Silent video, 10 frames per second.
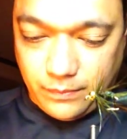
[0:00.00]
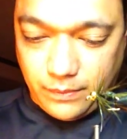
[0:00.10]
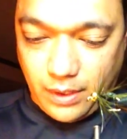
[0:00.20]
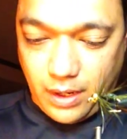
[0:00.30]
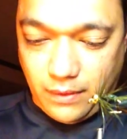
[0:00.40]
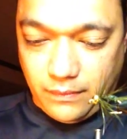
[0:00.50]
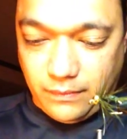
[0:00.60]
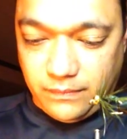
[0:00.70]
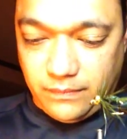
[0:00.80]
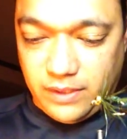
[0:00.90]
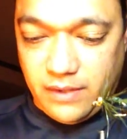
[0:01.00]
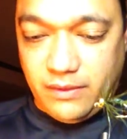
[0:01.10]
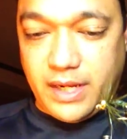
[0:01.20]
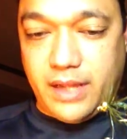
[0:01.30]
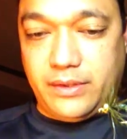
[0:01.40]
I've
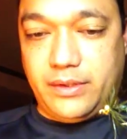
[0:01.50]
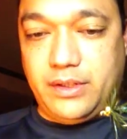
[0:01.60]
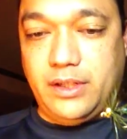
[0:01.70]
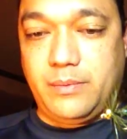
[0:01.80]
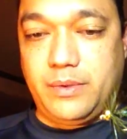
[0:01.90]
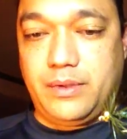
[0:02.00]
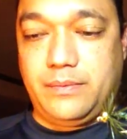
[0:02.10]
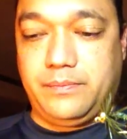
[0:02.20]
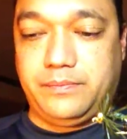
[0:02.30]
leveled out the tips